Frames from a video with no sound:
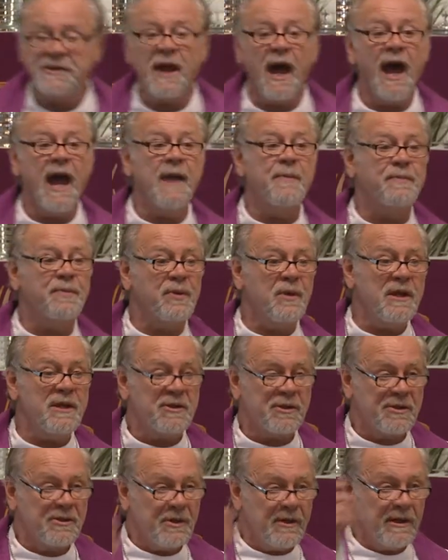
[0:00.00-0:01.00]
the high
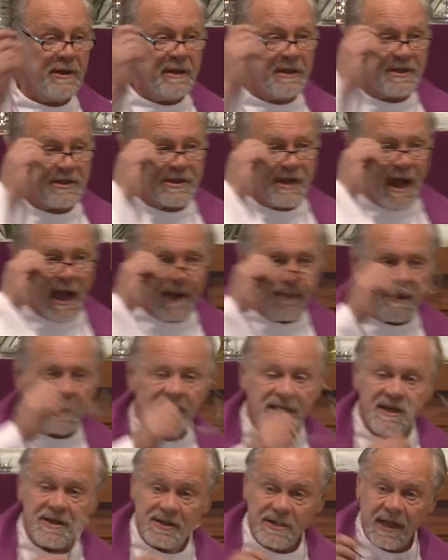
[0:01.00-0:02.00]
priest during this time, and
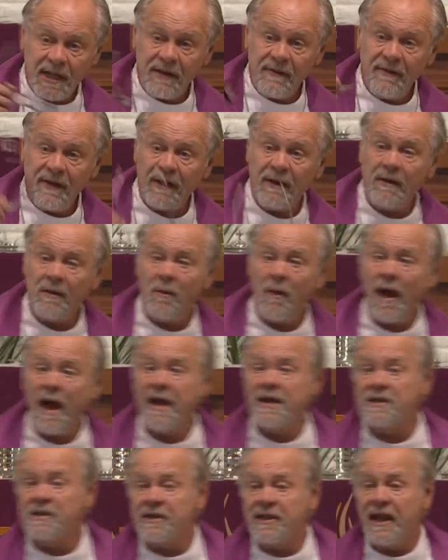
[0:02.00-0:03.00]
he said a very
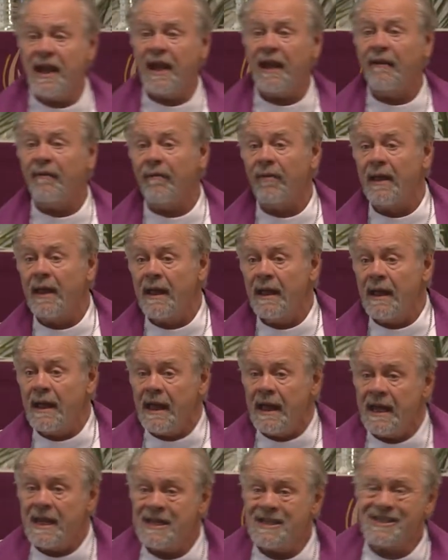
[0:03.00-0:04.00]
wise thing.
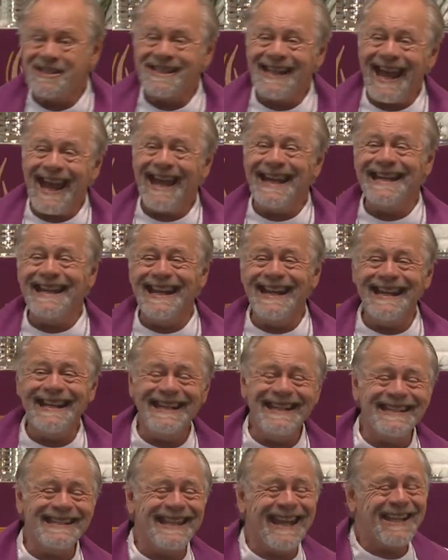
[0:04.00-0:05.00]
He said, It
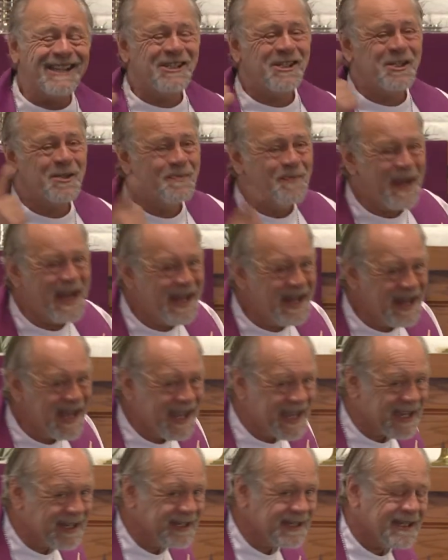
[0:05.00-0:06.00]
is
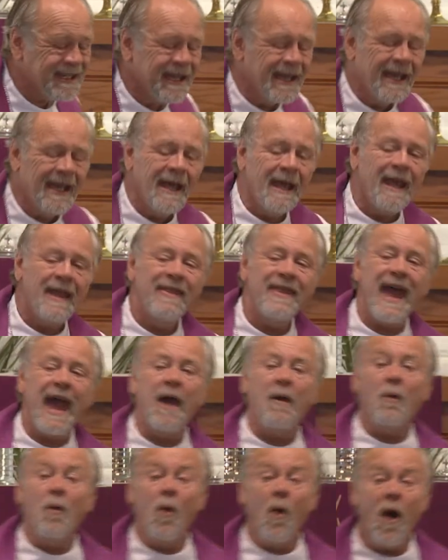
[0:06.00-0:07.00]
expedient
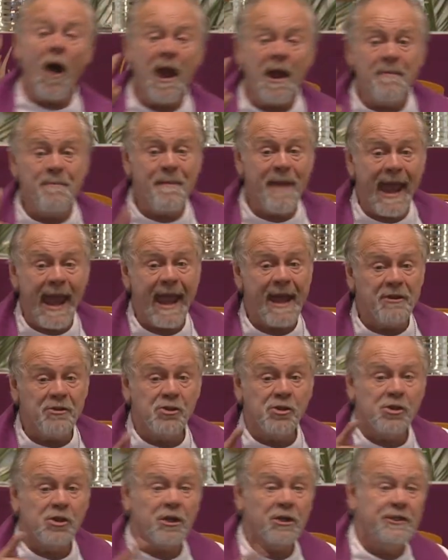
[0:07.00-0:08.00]
that one man
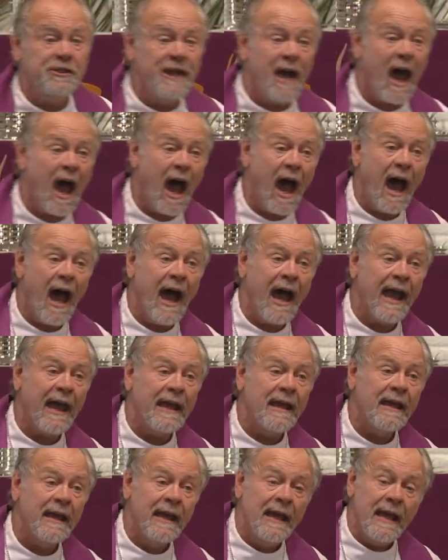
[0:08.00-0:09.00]
should die